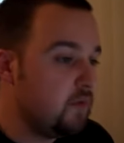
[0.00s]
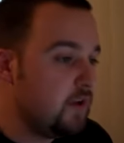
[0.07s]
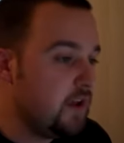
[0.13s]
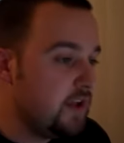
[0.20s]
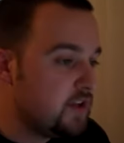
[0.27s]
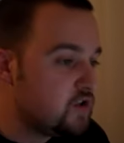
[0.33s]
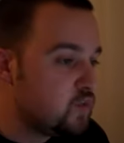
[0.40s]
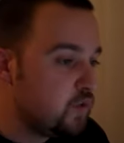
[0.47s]

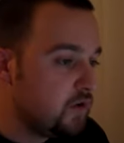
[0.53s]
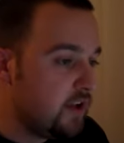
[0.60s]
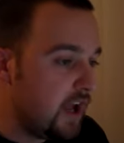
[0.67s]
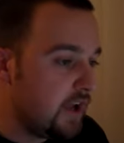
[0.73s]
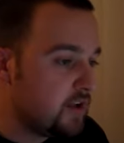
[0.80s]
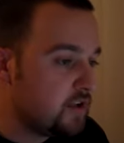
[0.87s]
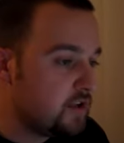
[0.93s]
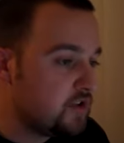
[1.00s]
Kids will
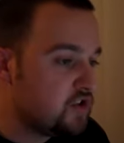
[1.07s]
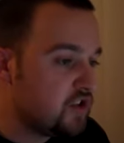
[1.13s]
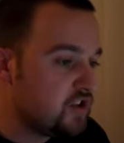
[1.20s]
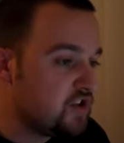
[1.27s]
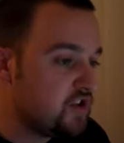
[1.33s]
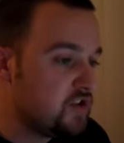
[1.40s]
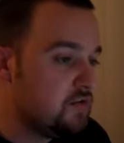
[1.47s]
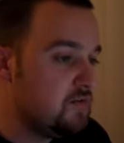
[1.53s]

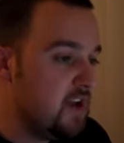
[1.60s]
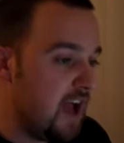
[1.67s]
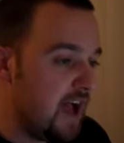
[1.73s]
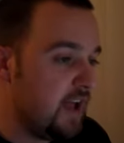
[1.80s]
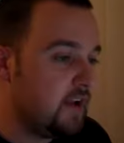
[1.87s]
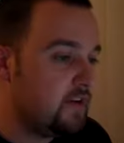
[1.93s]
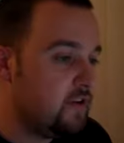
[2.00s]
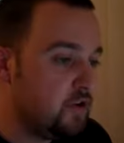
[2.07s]

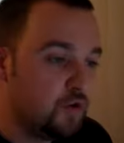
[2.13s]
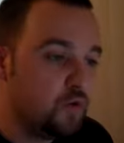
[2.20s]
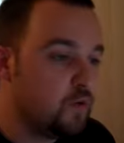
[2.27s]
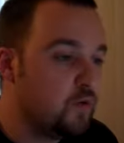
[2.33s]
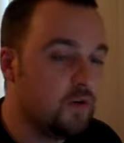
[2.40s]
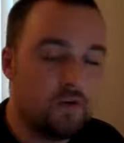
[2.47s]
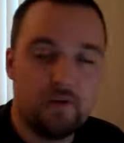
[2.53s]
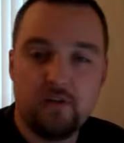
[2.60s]
not
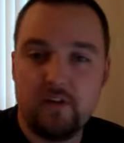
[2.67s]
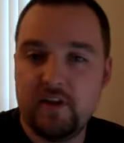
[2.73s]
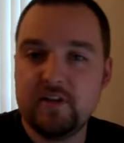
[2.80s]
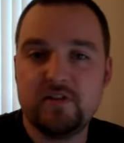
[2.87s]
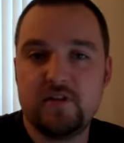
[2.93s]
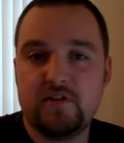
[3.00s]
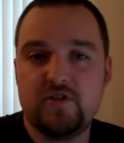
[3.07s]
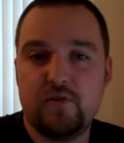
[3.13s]
do
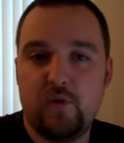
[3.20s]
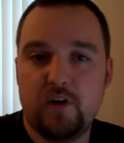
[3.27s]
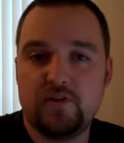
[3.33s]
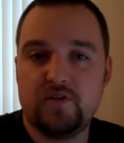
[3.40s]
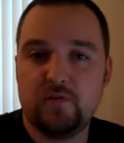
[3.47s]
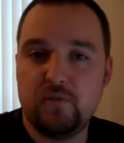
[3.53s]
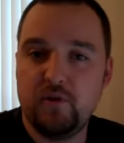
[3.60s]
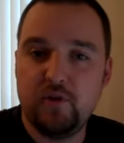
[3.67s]
things that she
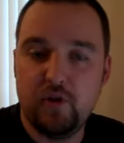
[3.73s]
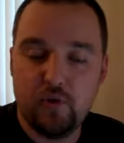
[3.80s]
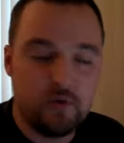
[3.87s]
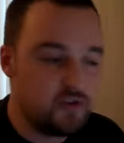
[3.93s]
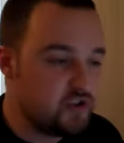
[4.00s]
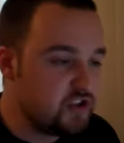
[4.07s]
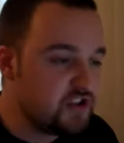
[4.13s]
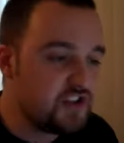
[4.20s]
wants them to do,
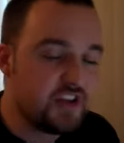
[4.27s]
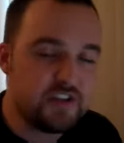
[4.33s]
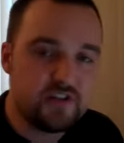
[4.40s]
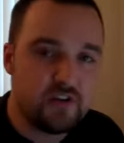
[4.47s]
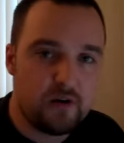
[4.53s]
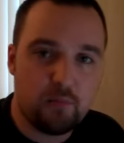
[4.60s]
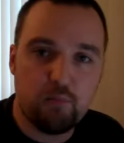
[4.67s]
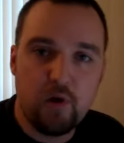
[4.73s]
and she says
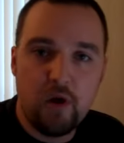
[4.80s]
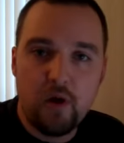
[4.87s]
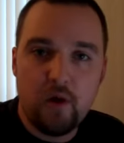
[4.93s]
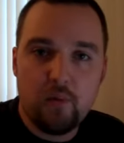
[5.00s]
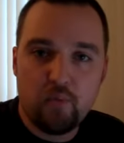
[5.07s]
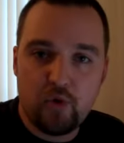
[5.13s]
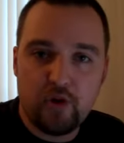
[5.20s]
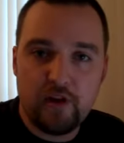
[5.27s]
they're
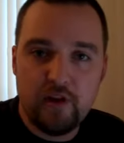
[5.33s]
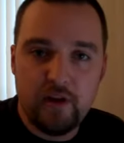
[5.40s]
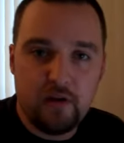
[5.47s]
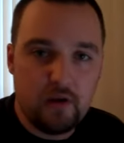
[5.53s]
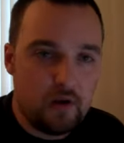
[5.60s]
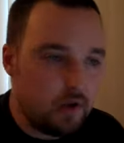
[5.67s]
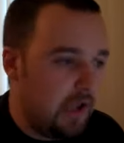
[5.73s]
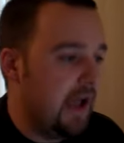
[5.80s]

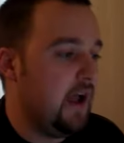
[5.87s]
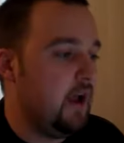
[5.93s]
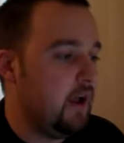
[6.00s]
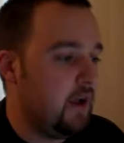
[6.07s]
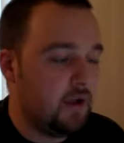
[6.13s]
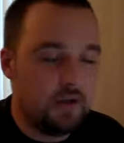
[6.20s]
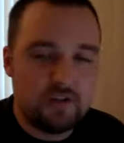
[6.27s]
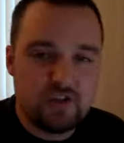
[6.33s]
pretty
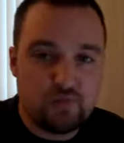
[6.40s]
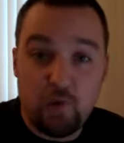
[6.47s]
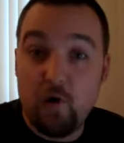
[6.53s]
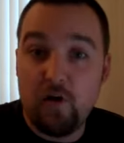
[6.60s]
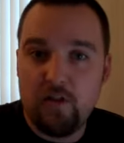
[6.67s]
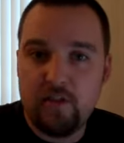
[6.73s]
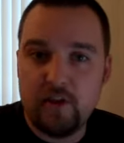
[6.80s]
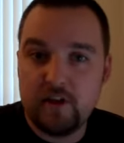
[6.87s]

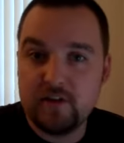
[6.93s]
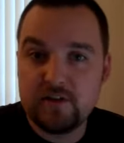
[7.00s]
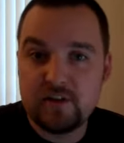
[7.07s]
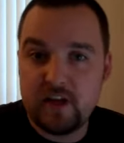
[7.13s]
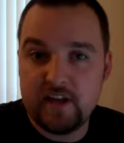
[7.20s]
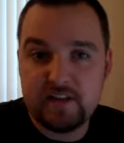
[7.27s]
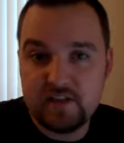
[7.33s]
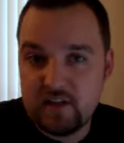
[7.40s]
small things
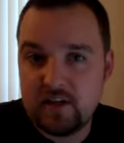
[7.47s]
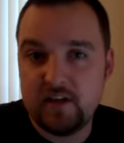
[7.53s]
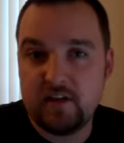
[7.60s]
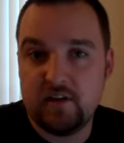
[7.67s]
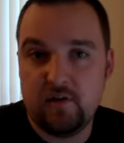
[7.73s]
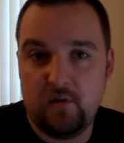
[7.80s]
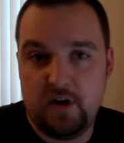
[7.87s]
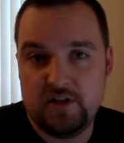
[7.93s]
like sitting
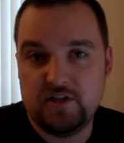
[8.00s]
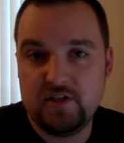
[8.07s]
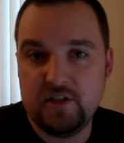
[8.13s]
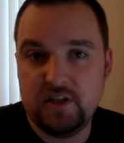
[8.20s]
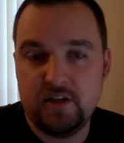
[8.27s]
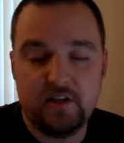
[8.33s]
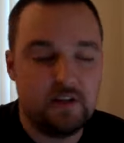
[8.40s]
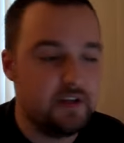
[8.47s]
in the right
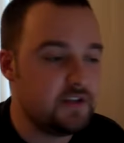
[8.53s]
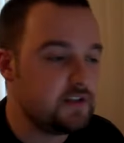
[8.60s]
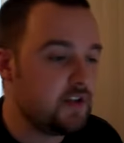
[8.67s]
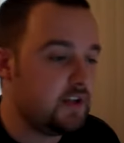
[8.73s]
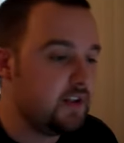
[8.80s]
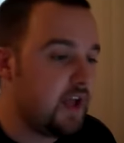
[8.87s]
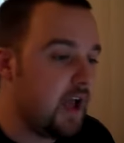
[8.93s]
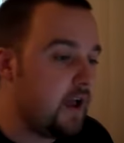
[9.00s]
seat and things
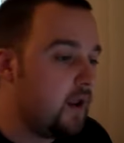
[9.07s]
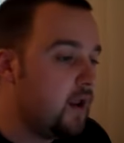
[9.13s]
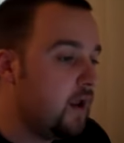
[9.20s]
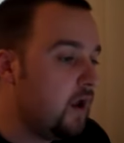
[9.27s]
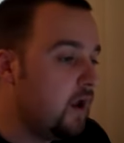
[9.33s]
like that.